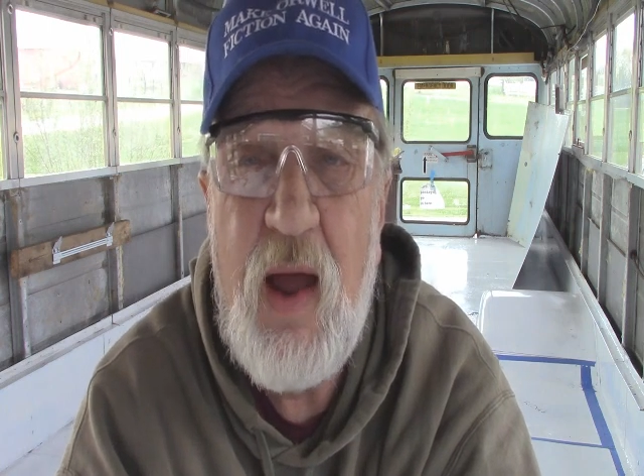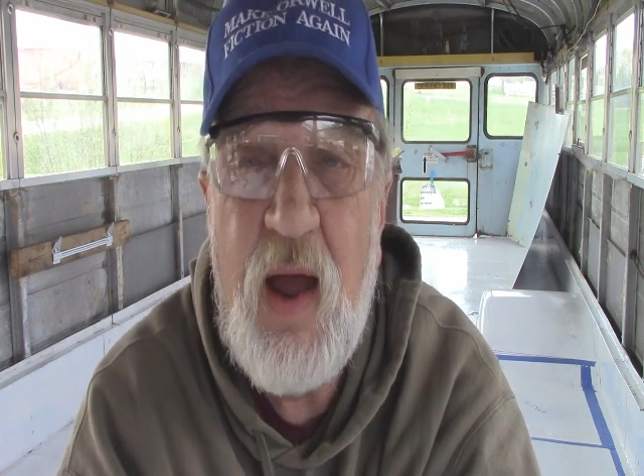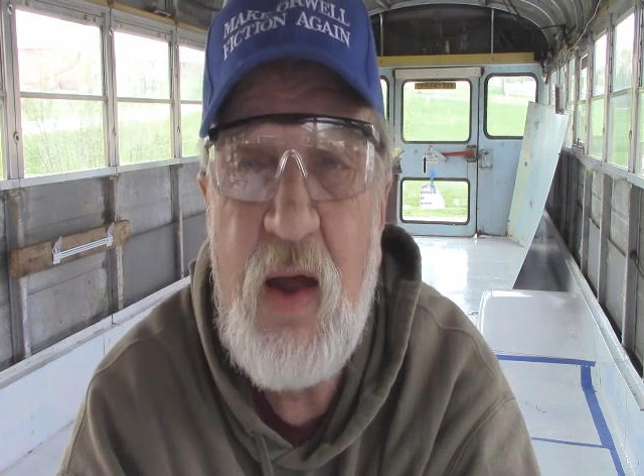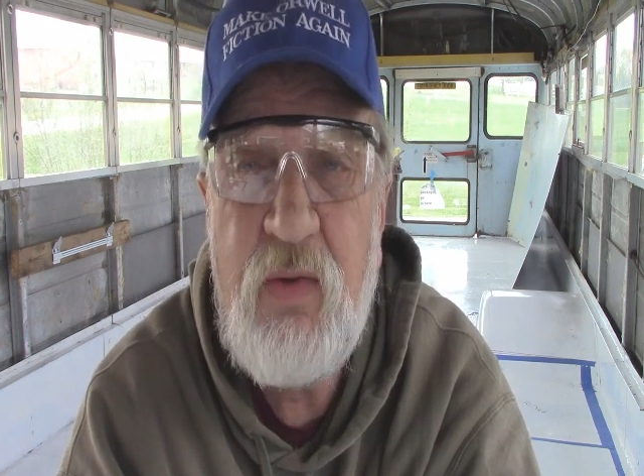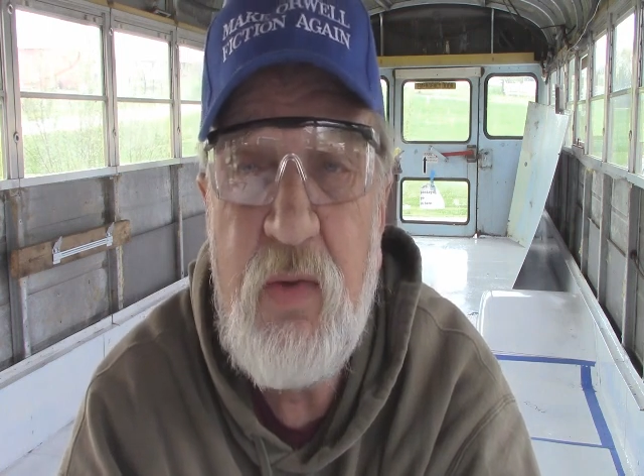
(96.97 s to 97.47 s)

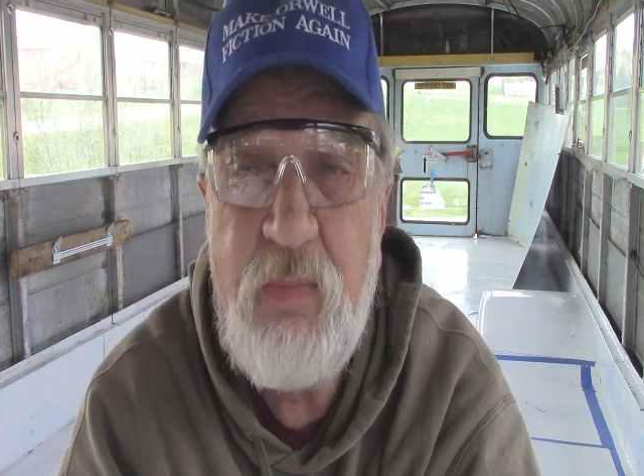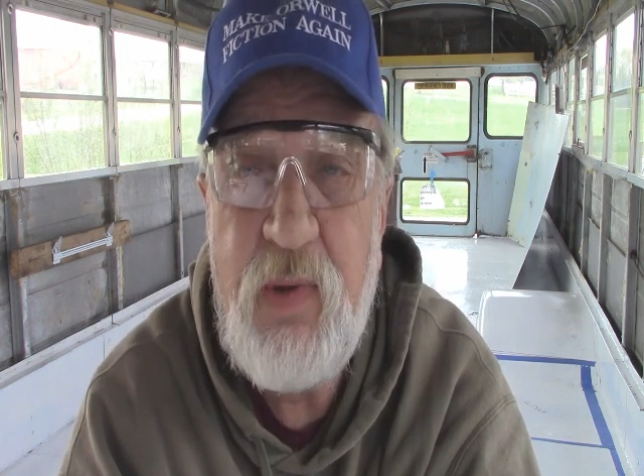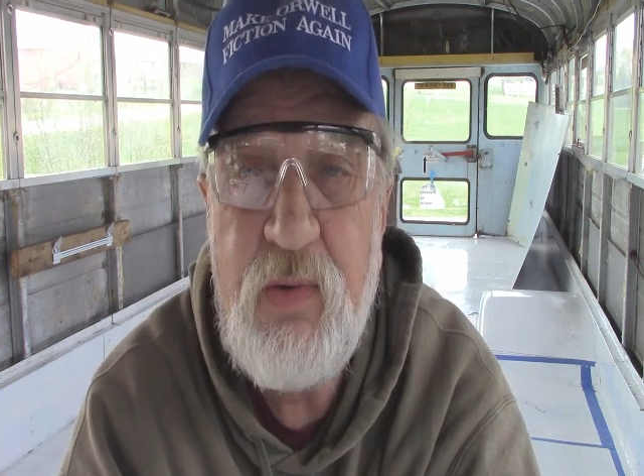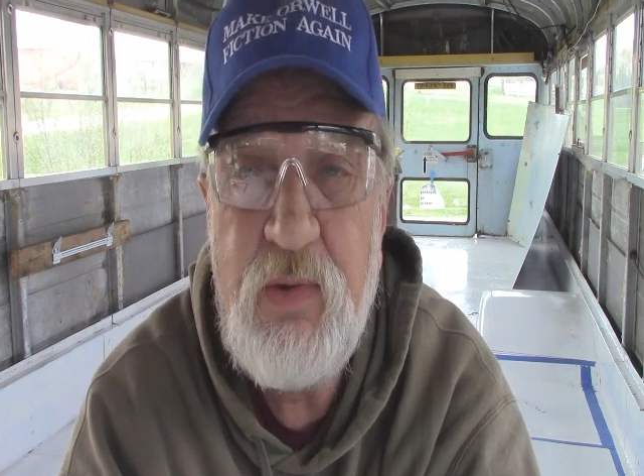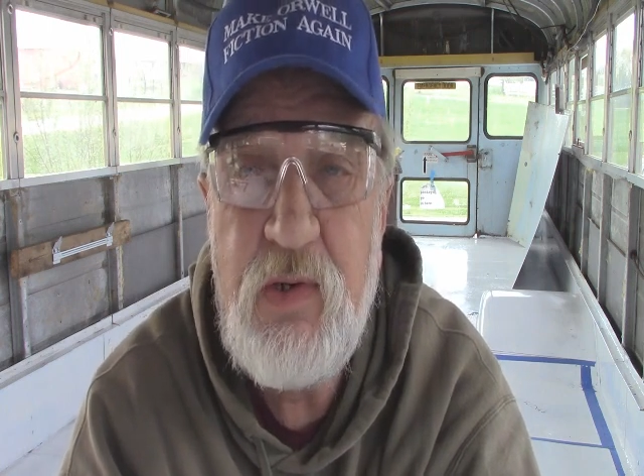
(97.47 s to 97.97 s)

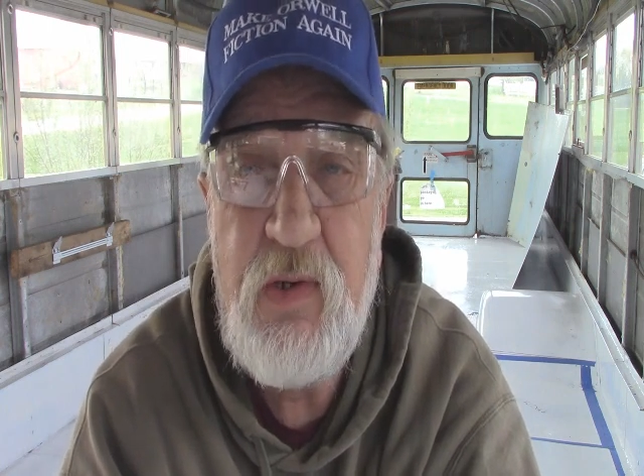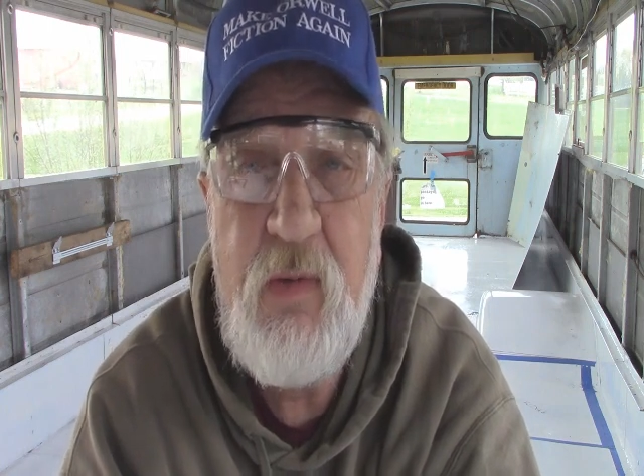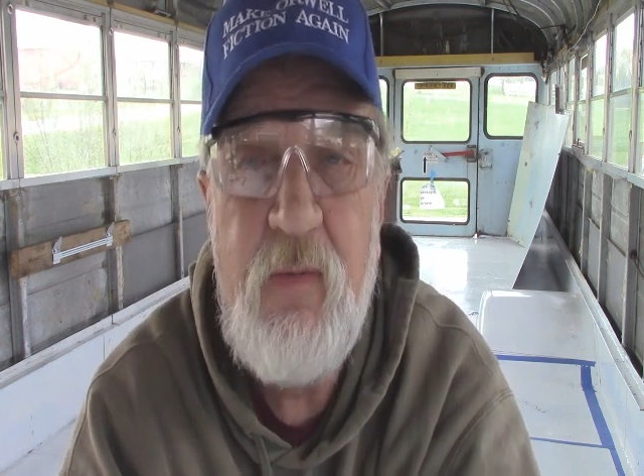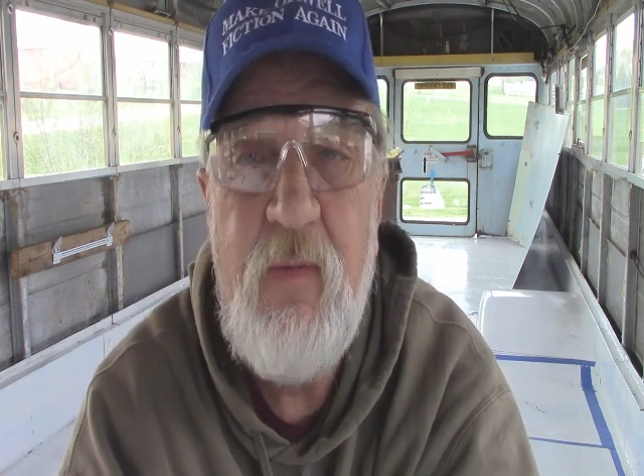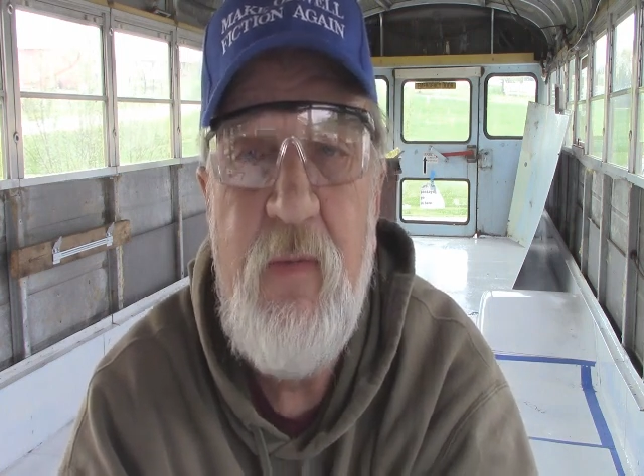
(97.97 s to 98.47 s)
attributes
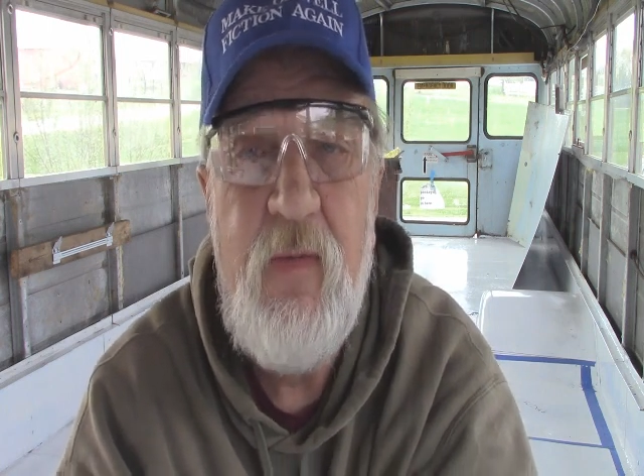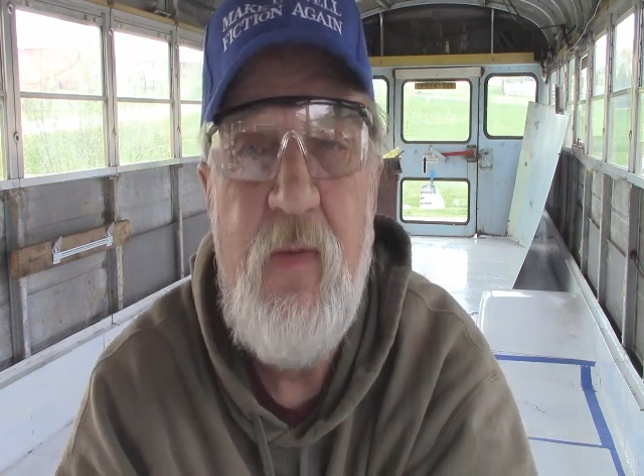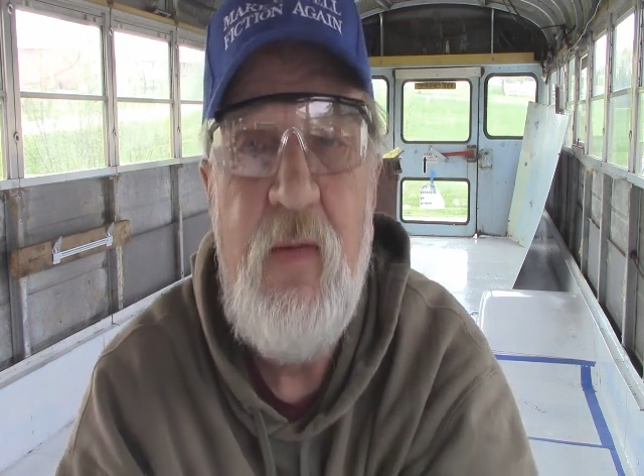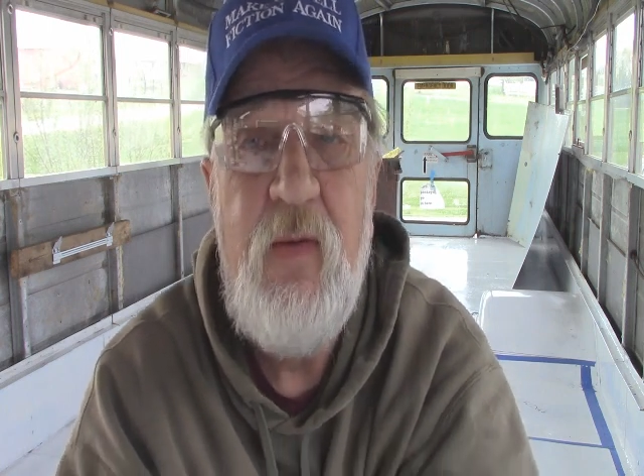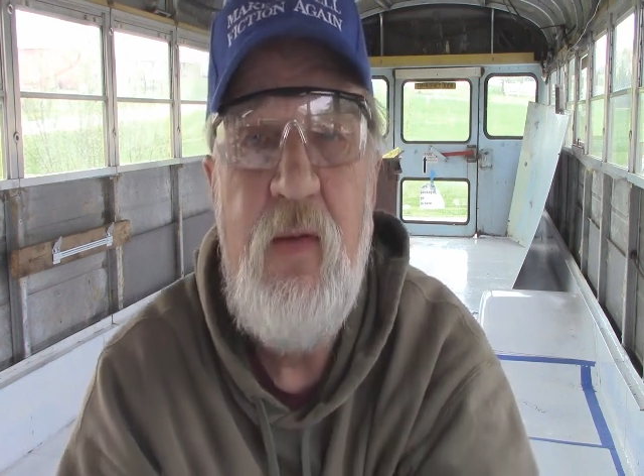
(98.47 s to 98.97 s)

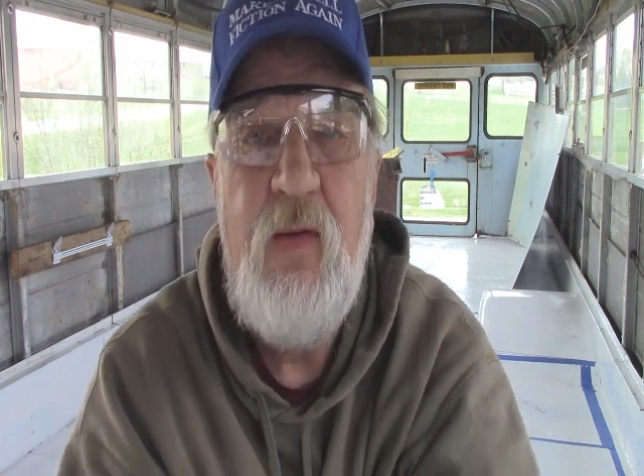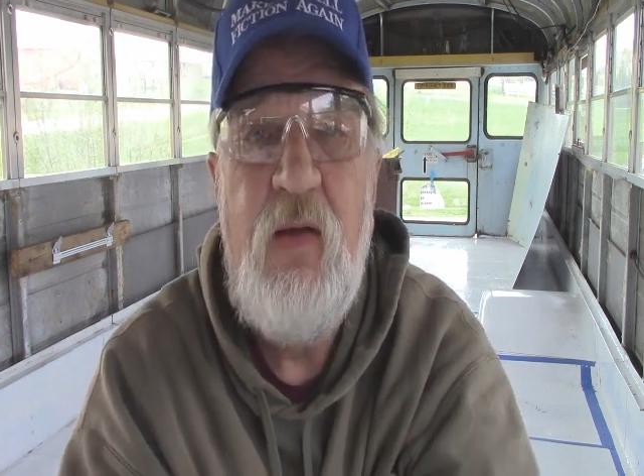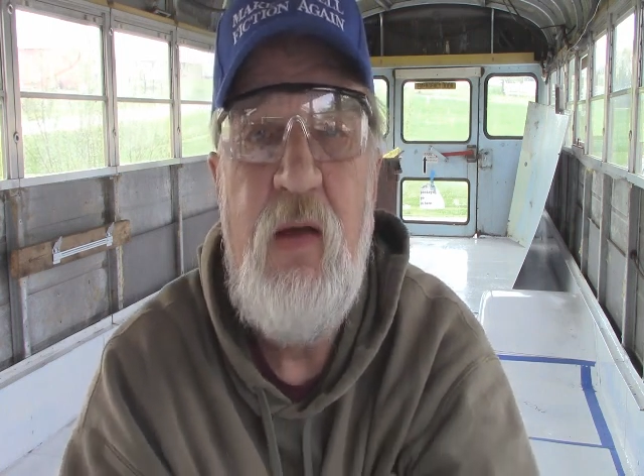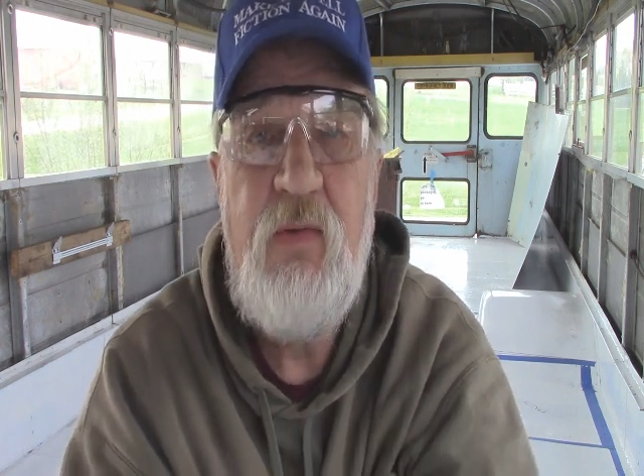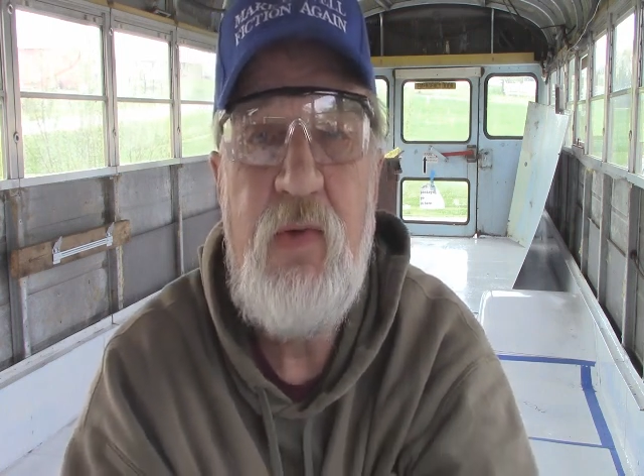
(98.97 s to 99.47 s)

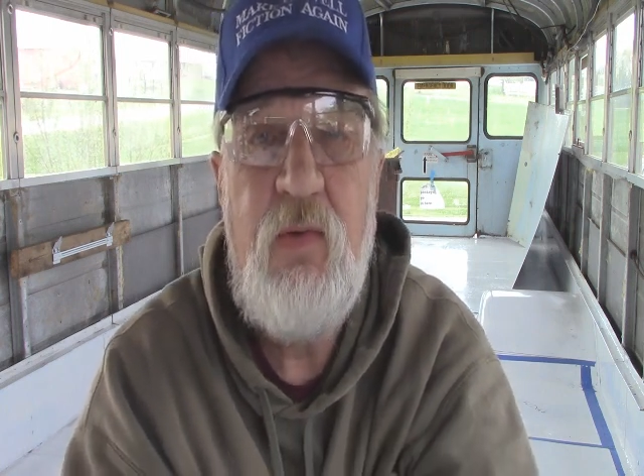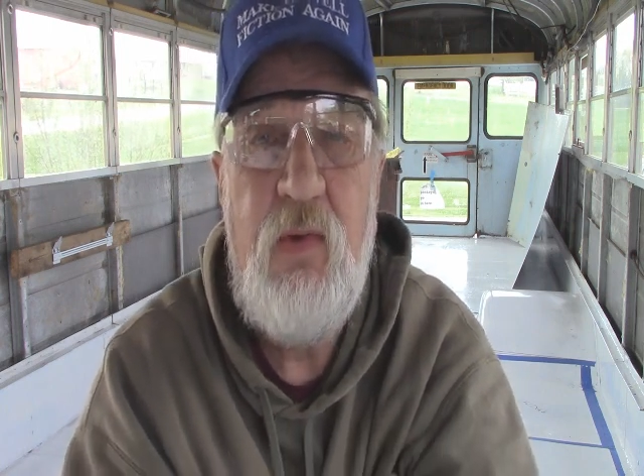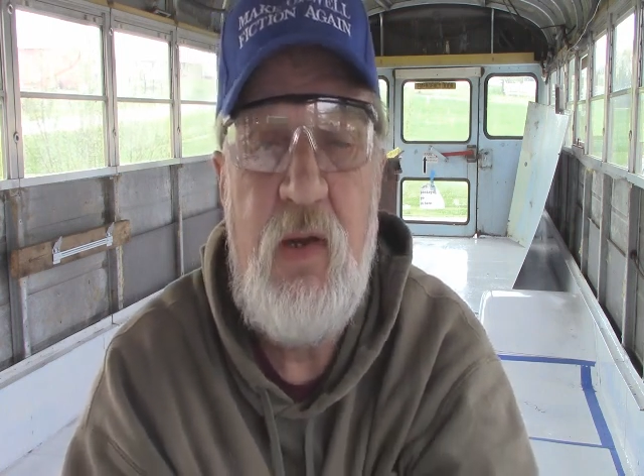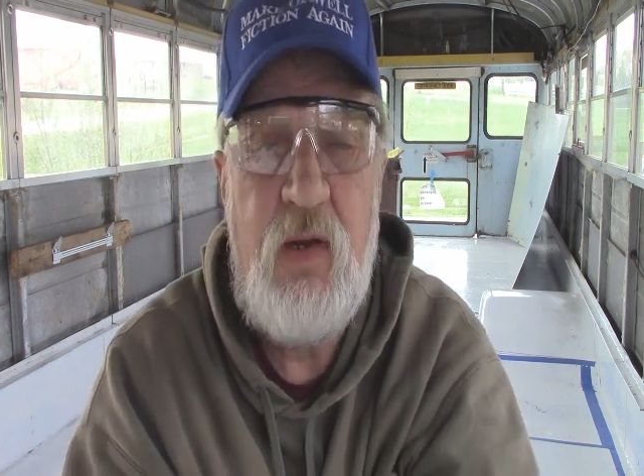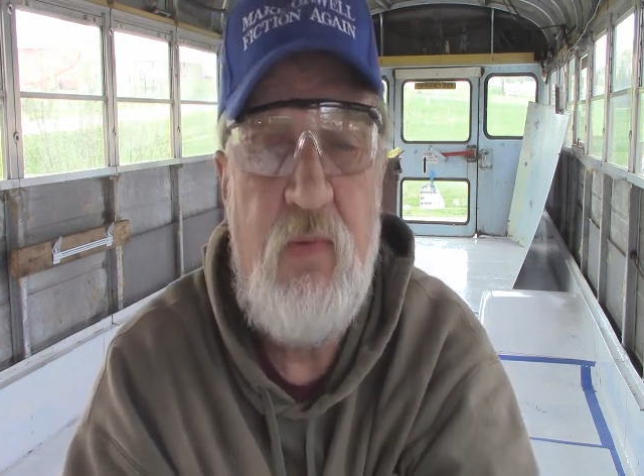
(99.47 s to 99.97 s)
of
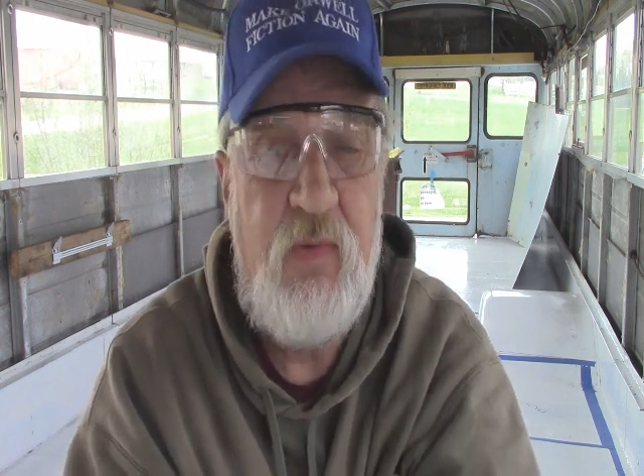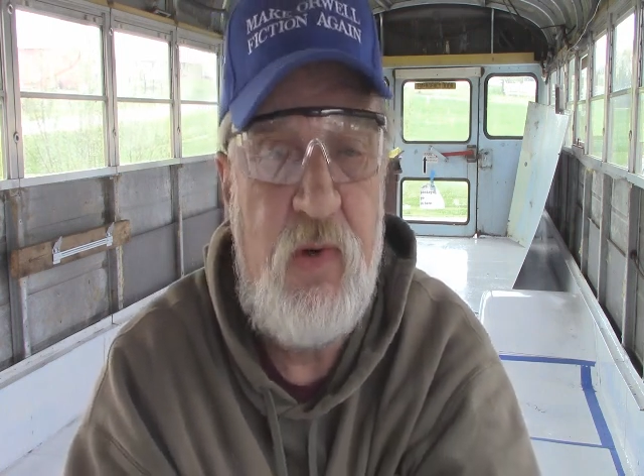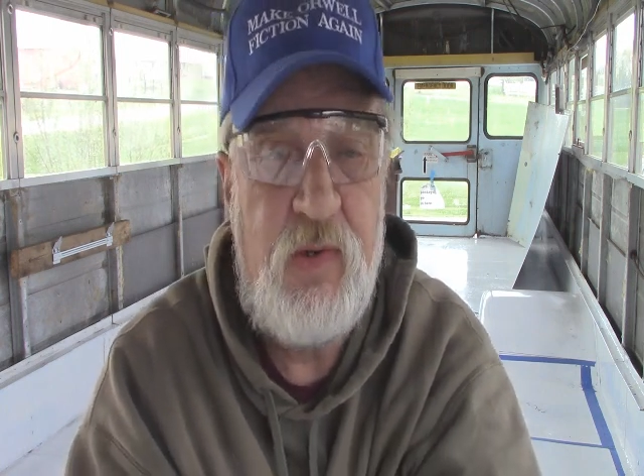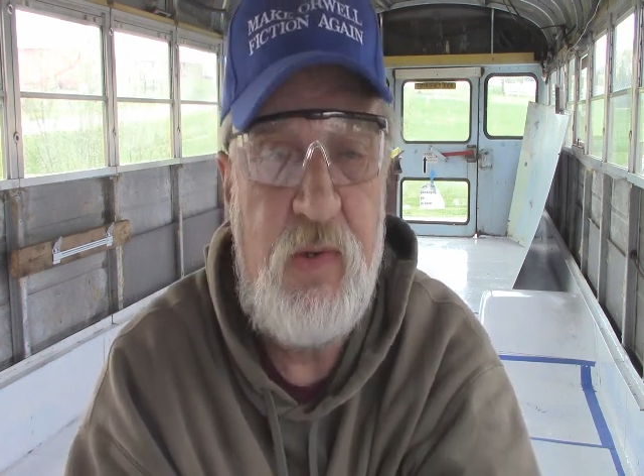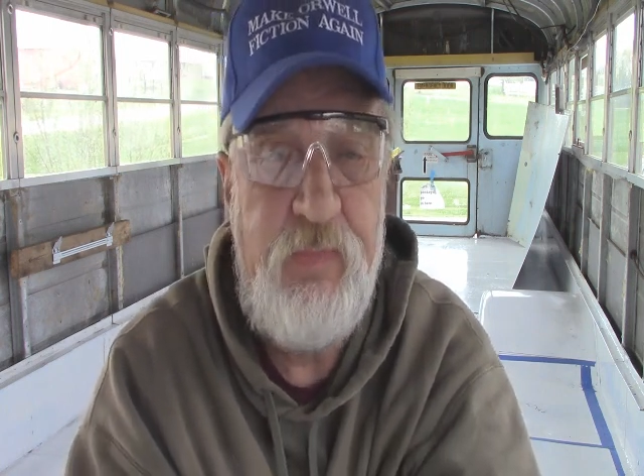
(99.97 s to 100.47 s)
skoolie
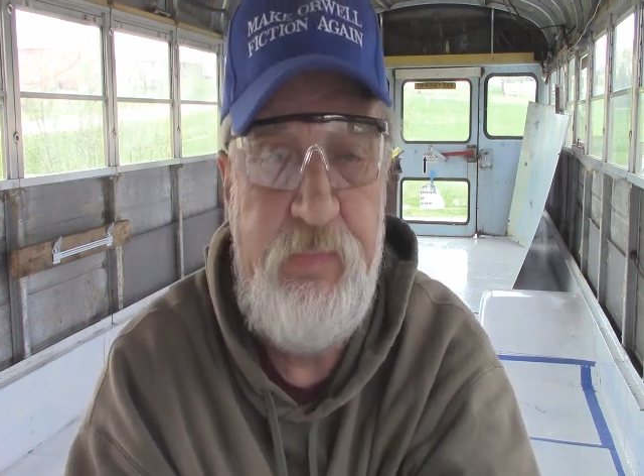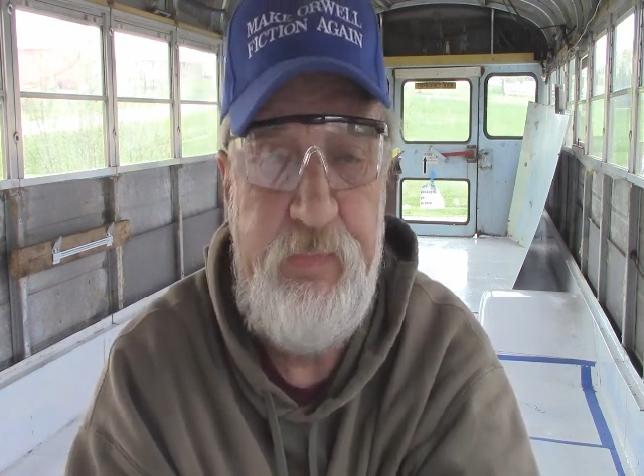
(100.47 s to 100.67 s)
conversion.